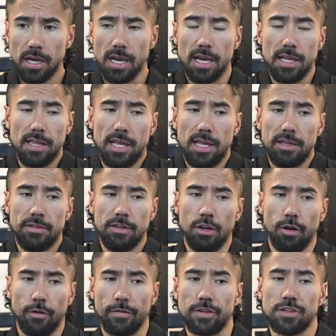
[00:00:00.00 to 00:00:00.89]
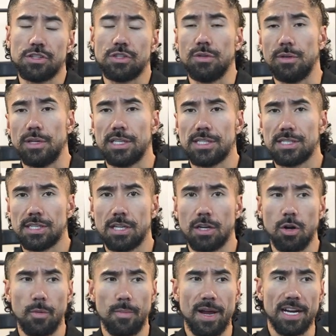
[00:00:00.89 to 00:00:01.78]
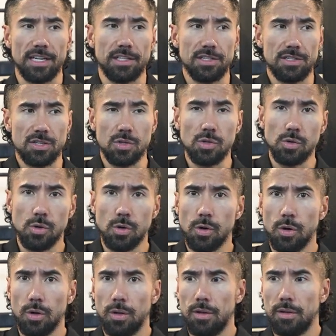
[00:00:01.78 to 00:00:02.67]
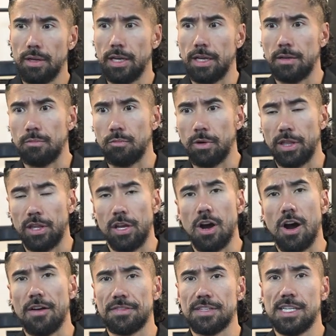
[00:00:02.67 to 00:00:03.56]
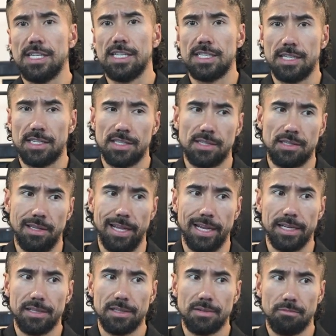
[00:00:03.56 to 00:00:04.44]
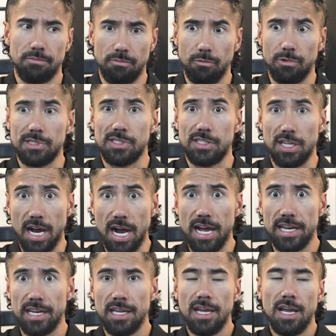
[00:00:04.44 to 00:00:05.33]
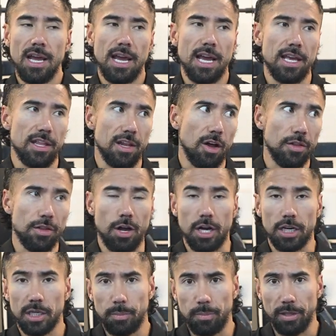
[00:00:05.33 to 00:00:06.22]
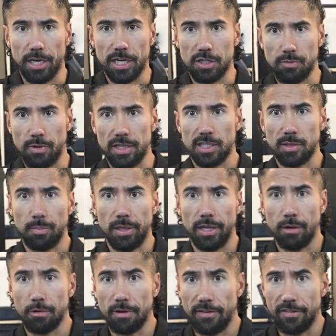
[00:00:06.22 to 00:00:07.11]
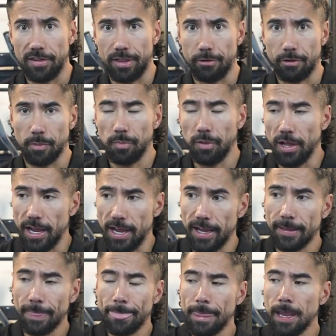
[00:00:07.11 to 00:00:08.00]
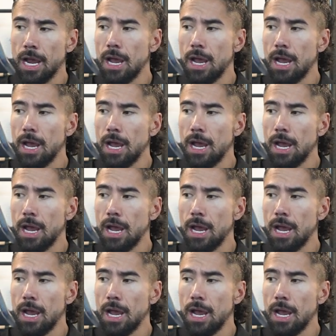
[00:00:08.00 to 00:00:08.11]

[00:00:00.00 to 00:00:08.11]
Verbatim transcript: and then, you know, for students to go back to school and when the off season like was done and then all the hockey players went to play wherever they were playing,